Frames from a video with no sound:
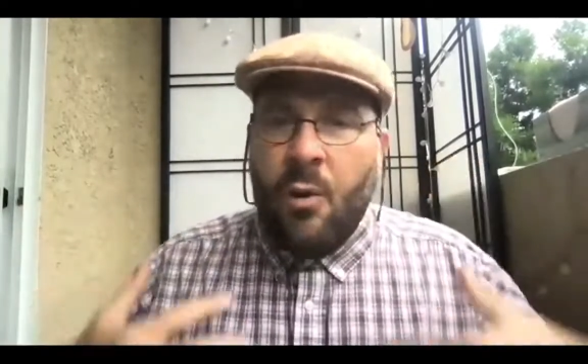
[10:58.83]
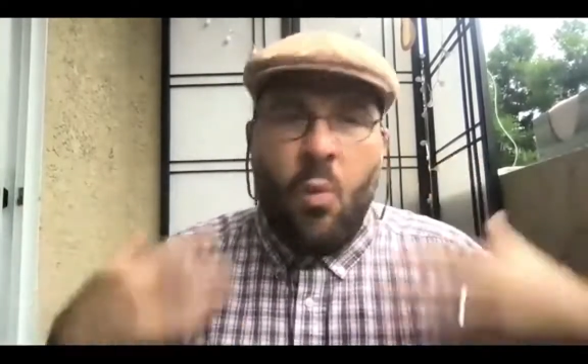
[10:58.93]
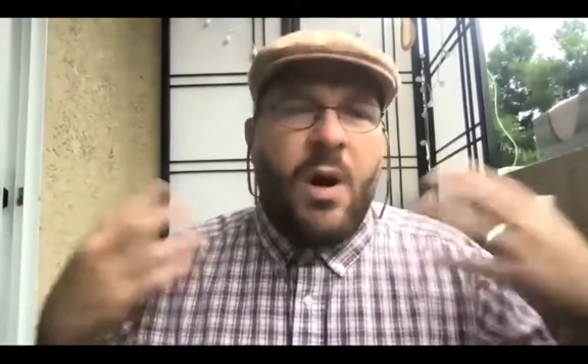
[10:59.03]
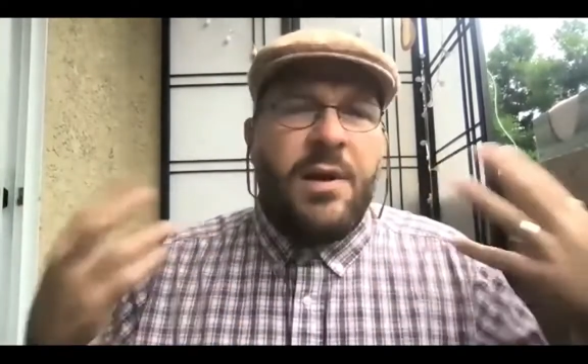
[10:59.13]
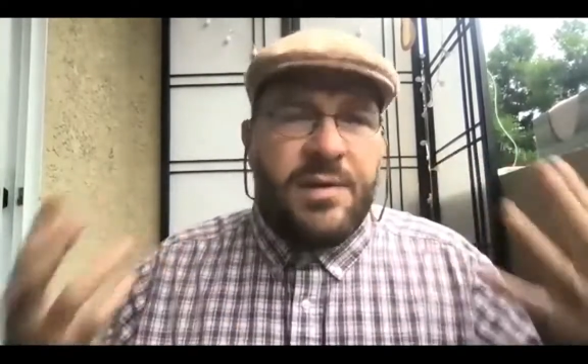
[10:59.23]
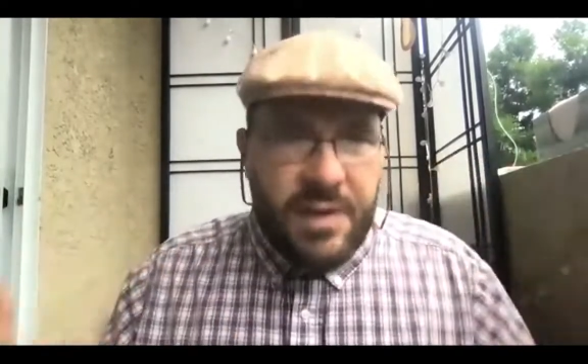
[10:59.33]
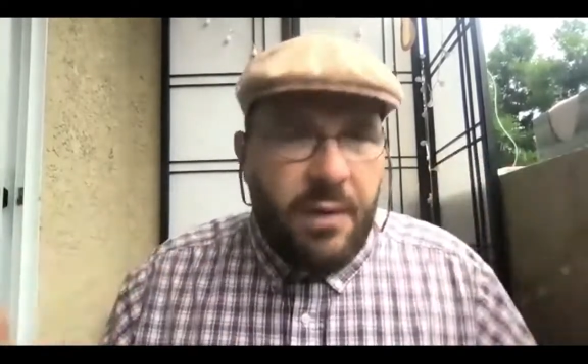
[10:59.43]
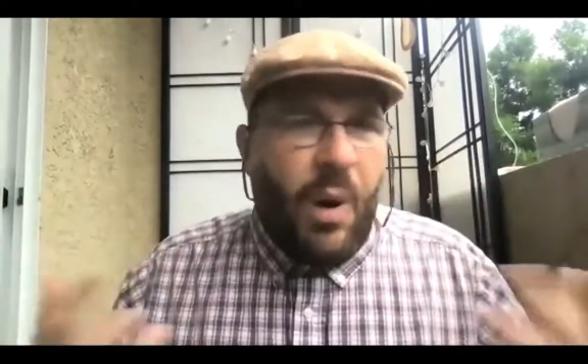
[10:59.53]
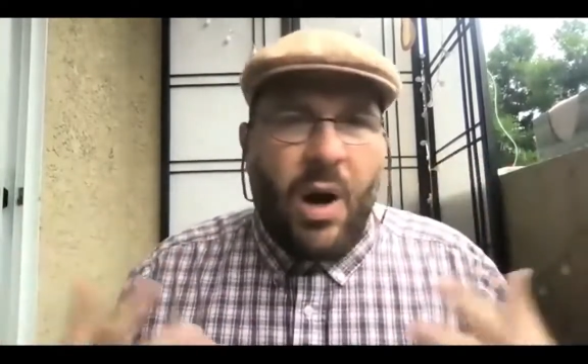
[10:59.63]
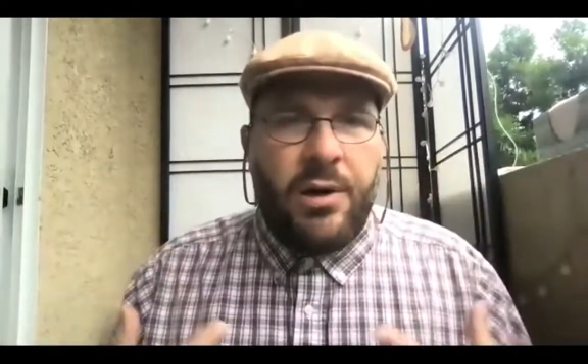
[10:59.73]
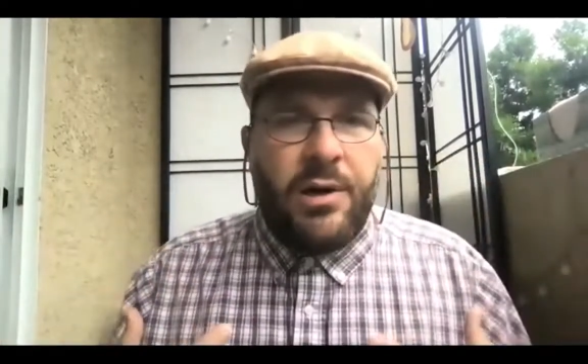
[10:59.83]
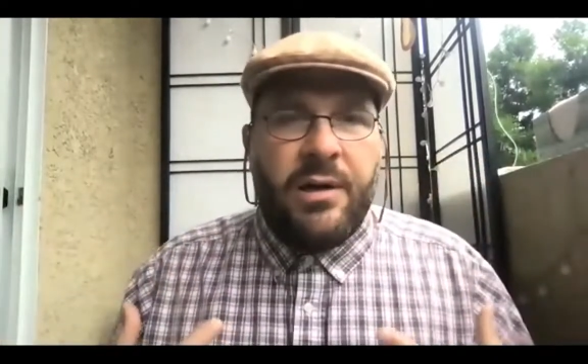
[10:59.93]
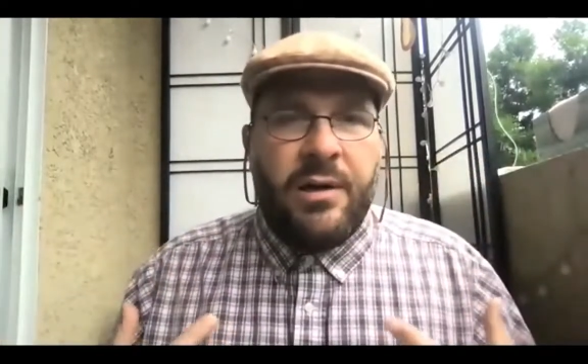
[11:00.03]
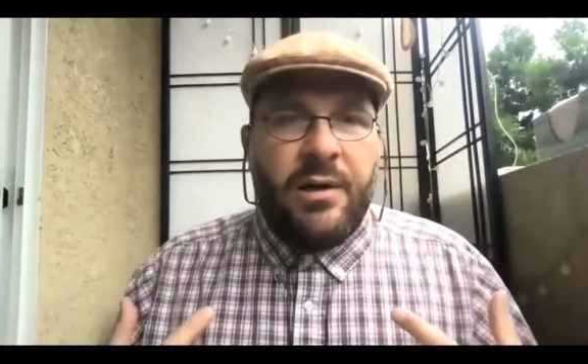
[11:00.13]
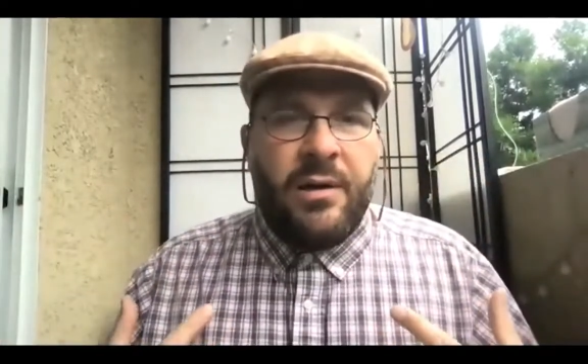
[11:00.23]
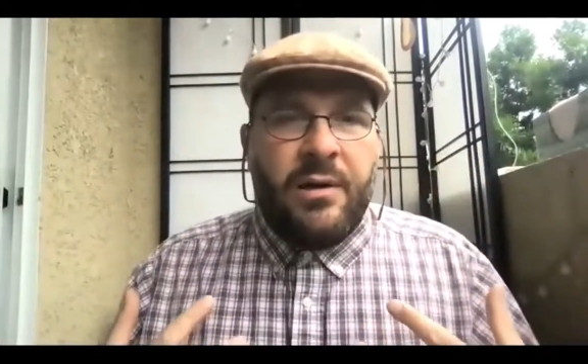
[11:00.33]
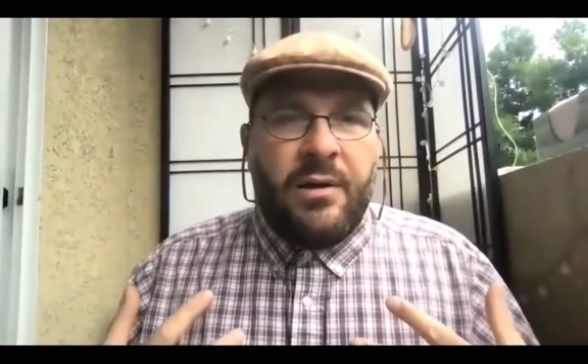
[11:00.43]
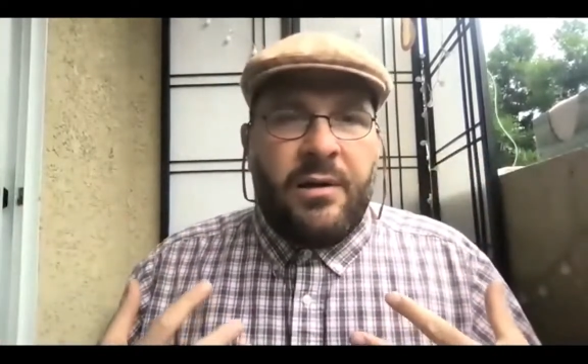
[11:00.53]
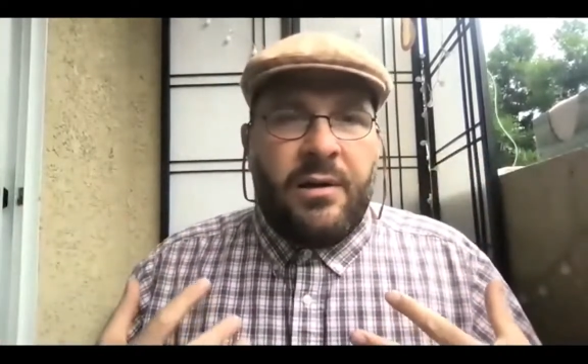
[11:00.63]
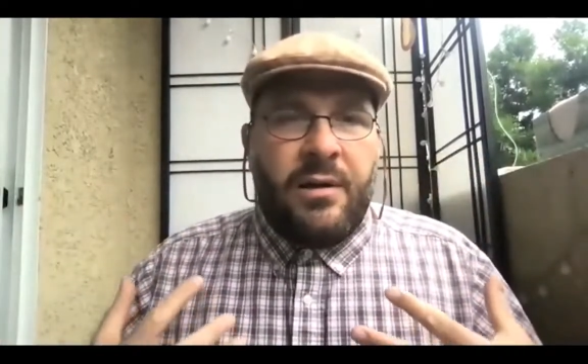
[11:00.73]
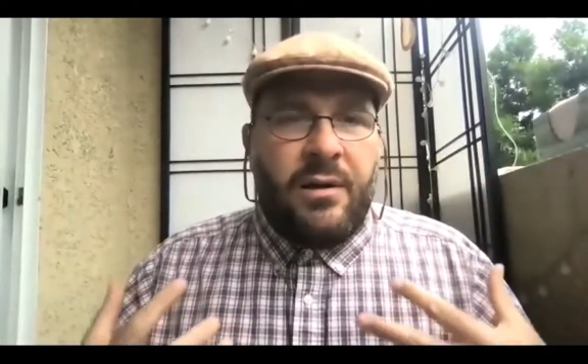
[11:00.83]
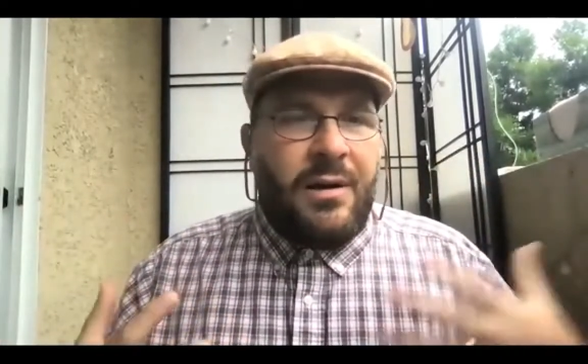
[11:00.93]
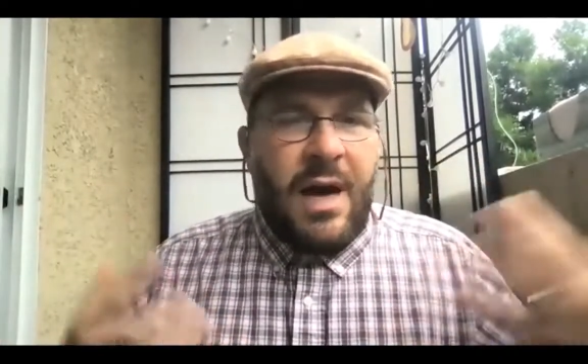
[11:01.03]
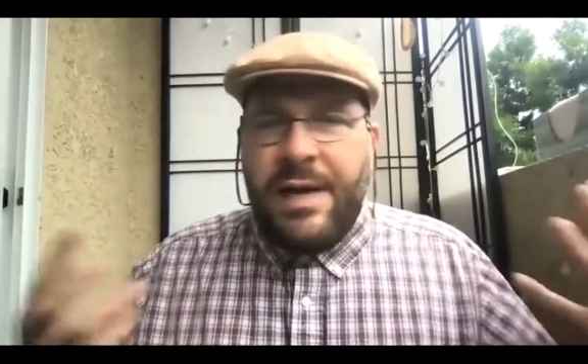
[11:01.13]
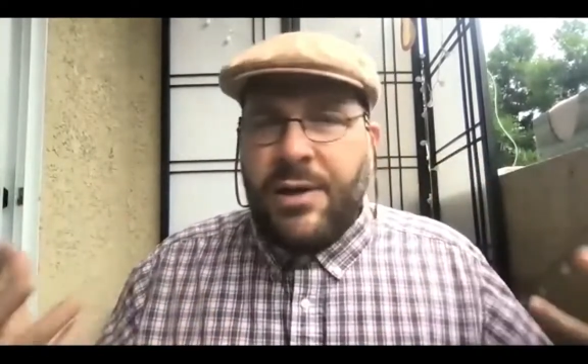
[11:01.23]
was parted. I